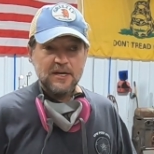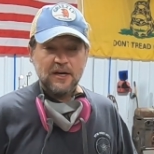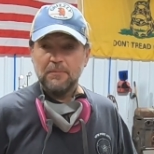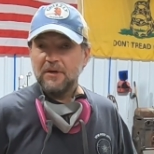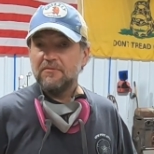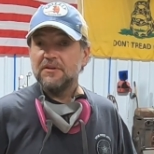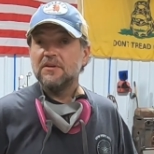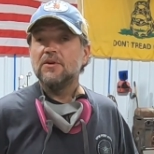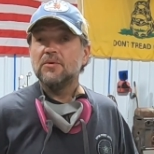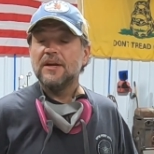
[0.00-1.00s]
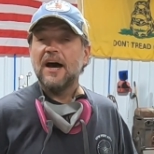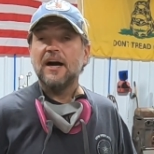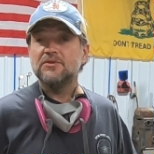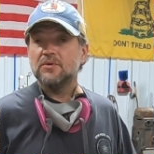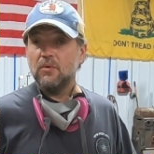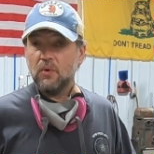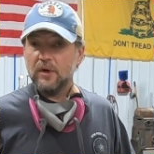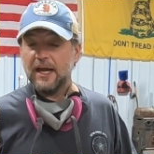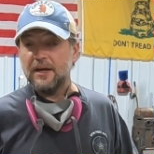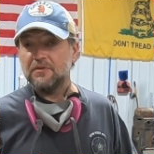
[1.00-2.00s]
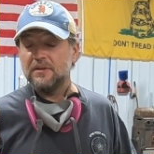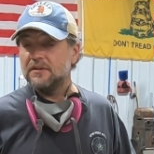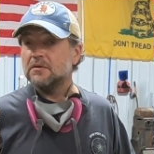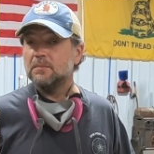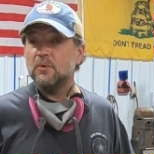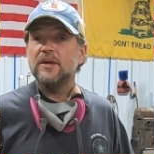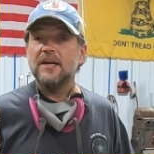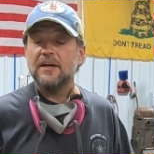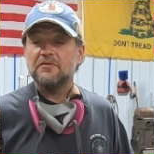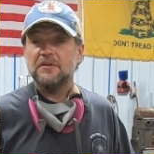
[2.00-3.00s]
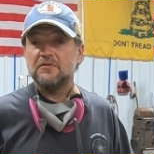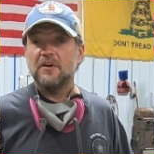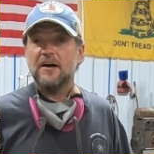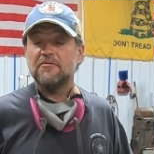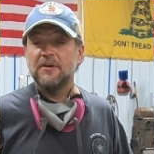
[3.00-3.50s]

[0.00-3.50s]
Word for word: a bit of a diluted hydrochloric acid, and it's some pretty nasty stuff.